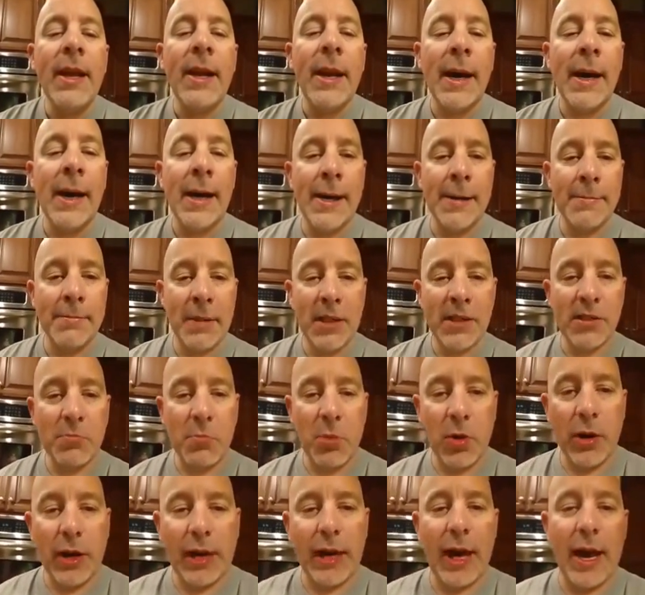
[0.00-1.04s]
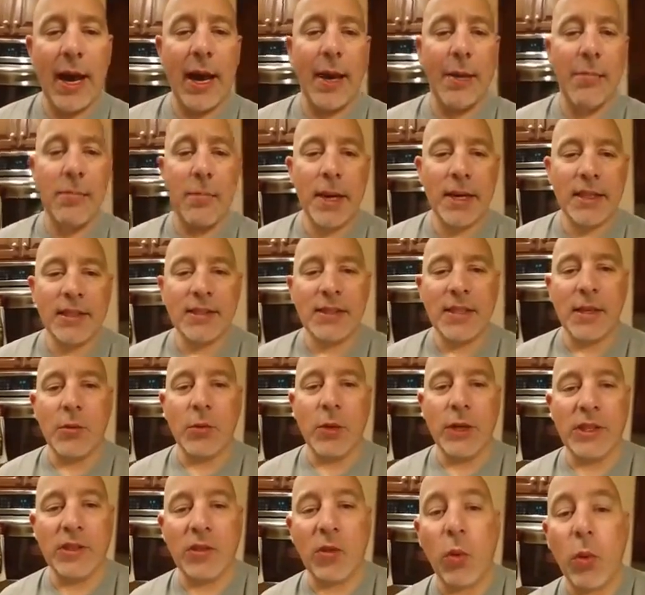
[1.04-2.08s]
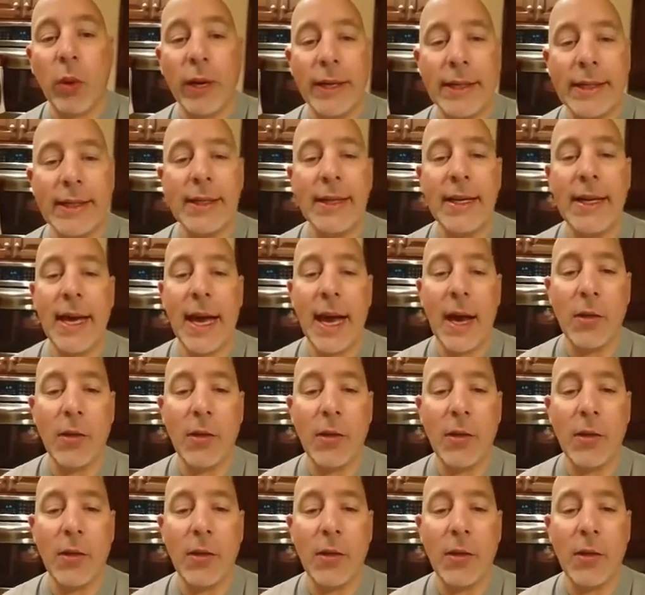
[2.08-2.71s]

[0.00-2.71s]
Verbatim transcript: Um, this morning I mixed it with 20